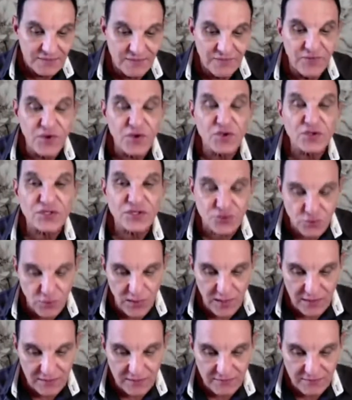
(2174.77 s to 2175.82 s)
verse
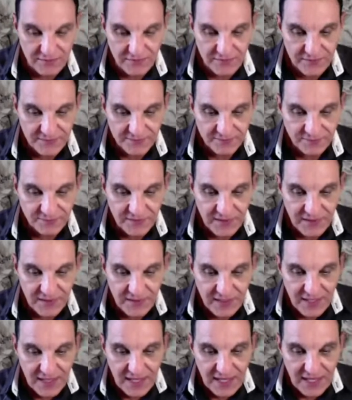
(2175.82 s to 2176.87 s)
12.
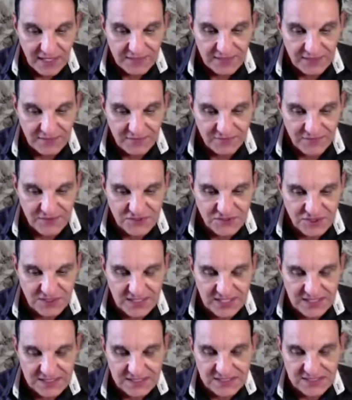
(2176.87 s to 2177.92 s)
And in a vision,
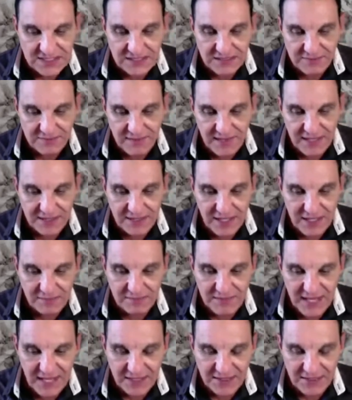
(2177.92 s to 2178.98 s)
he had seen a man
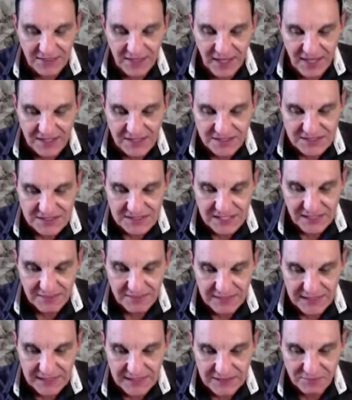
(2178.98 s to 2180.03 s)
named Ananias
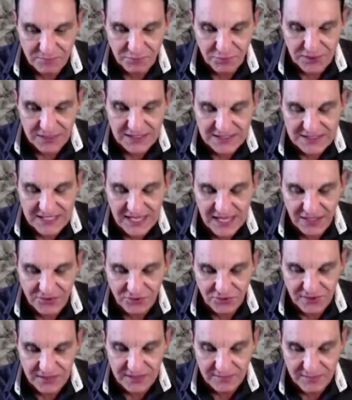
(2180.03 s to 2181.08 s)
coming in and putting his
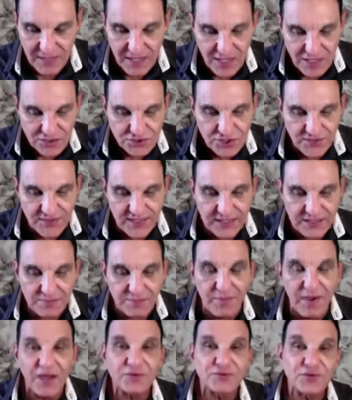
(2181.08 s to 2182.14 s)
hand on him so that he
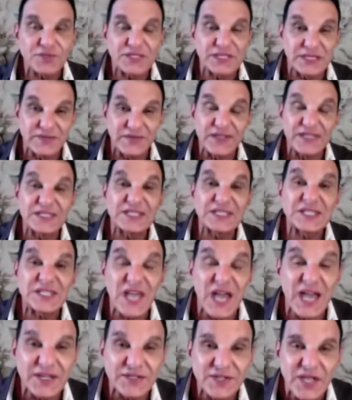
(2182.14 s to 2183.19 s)
might receive his
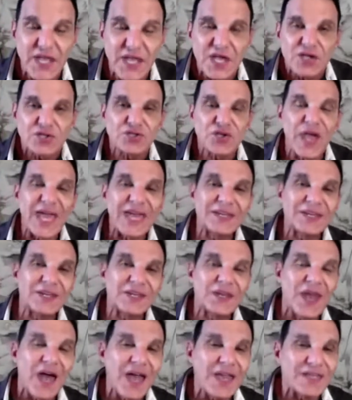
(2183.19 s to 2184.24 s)
sight. So
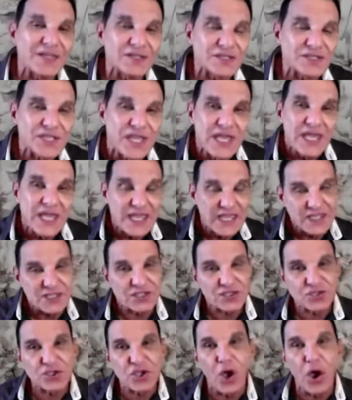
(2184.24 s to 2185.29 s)
Ananias
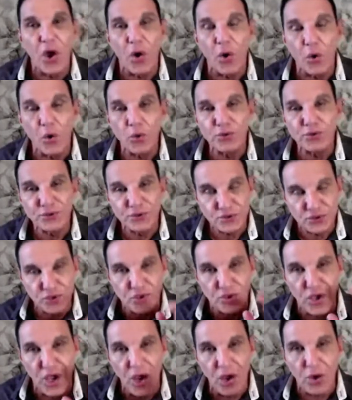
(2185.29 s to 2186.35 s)
is told
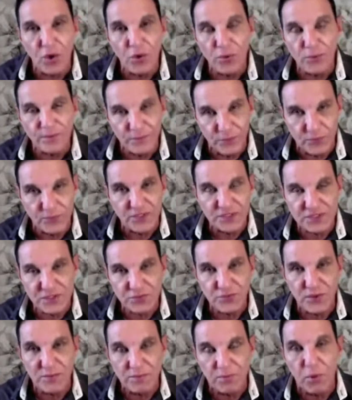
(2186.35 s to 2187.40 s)
to go. This
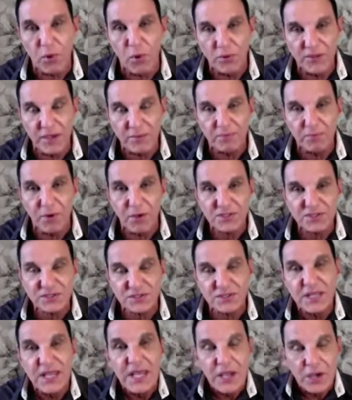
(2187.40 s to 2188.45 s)
is where Paul the
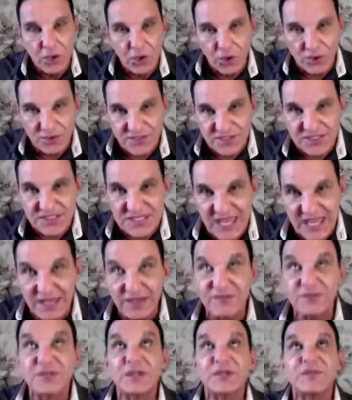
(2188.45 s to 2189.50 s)
apostle got
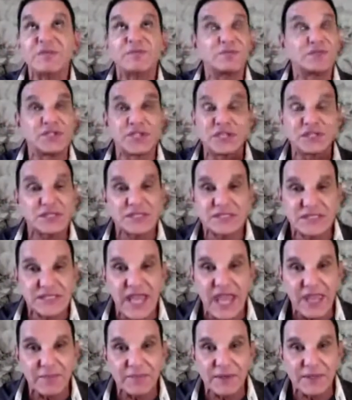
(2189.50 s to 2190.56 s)
saved. He, Jesus
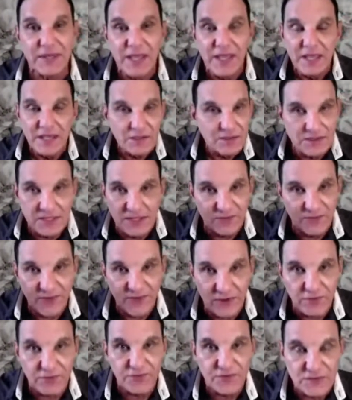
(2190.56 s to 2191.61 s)
came and he
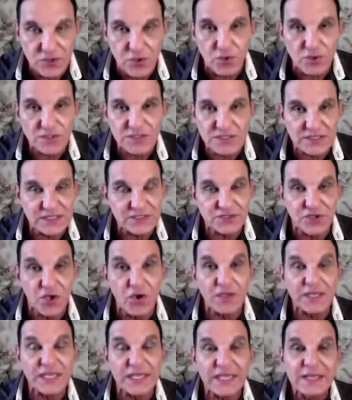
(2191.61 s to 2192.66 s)
fell off his horse, his
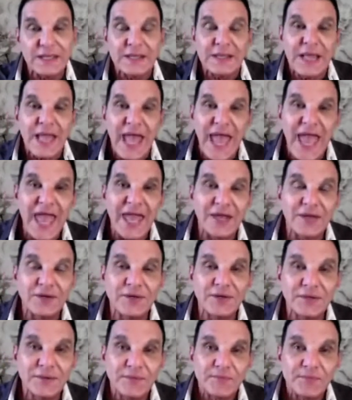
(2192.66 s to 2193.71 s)
donkey,
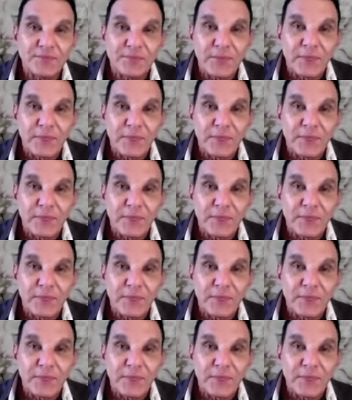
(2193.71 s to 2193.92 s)
and